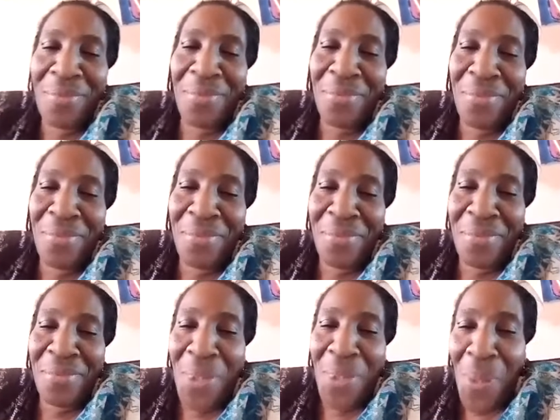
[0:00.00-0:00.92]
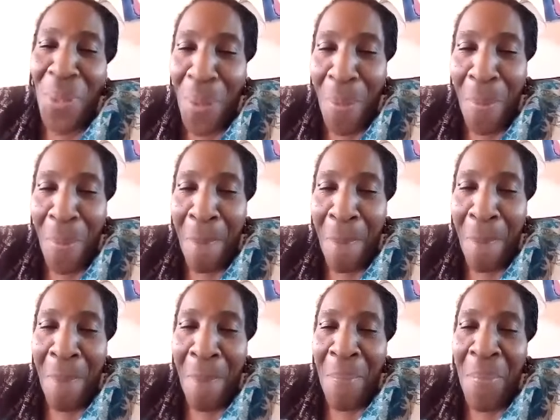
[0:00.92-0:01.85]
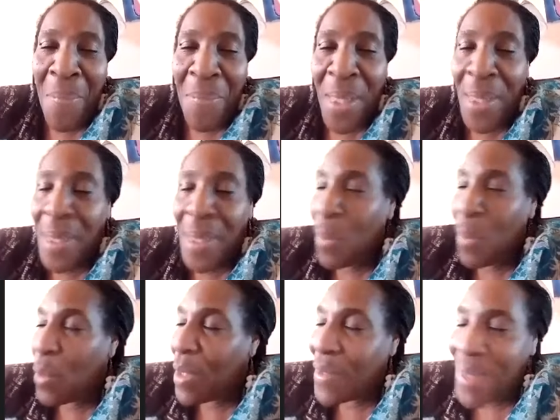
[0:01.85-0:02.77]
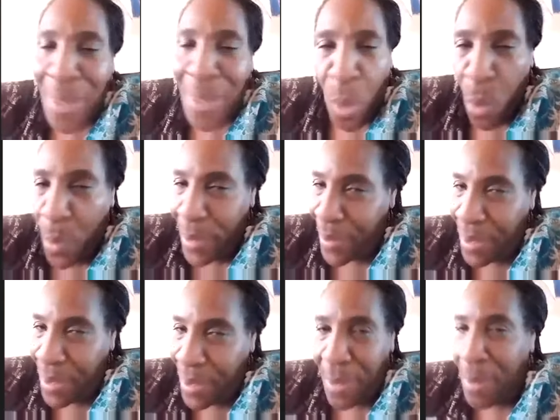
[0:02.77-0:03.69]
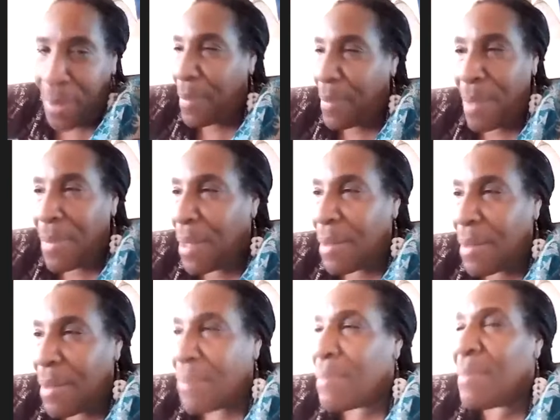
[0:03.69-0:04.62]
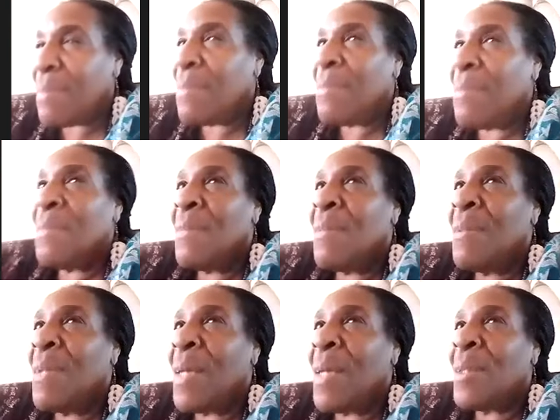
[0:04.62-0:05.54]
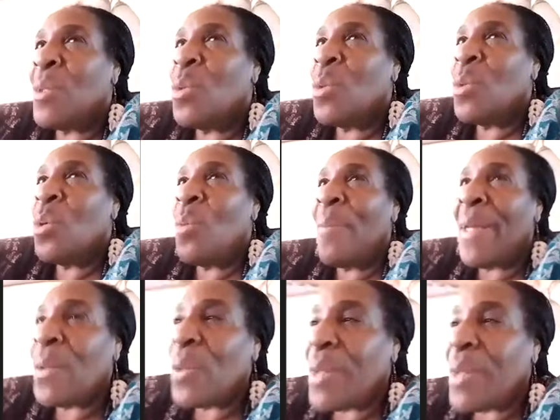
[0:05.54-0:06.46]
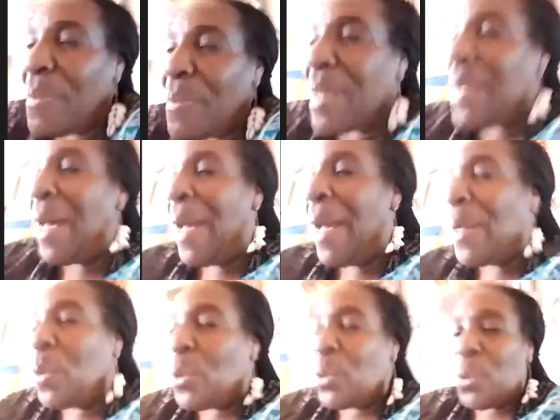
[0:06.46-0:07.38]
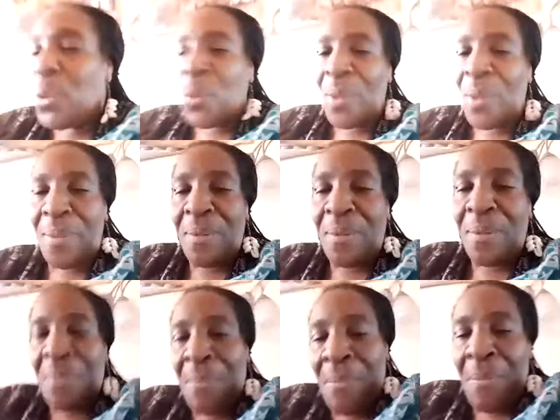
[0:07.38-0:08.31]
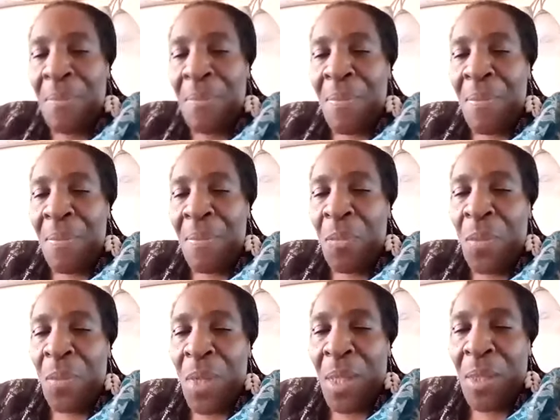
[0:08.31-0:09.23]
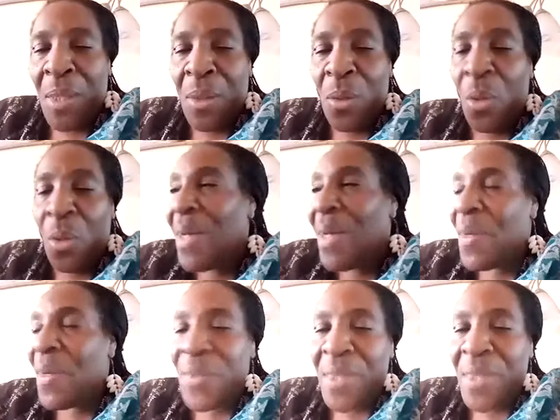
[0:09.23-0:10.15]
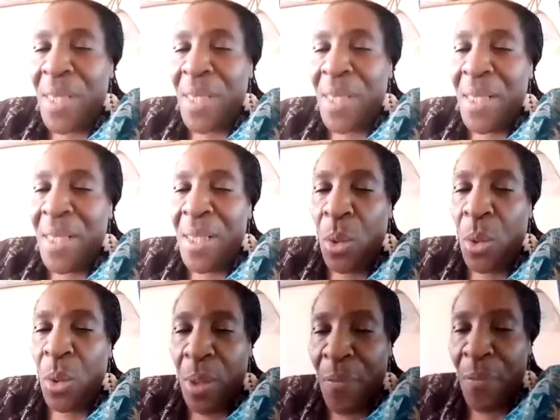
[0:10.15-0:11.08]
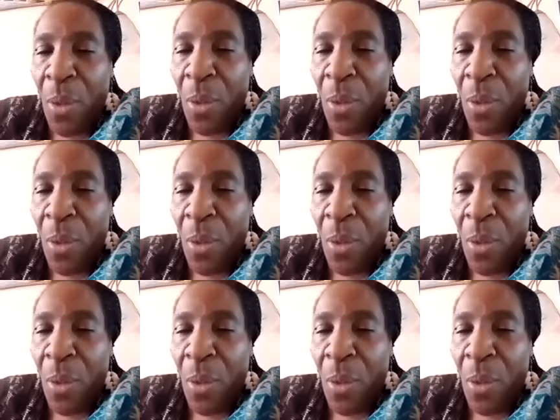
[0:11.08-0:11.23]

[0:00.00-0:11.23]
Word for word: you know? it was not a question in my mind. Like nobody could tell me that I couldn't do it. Well, nobody would have said it out of mouth,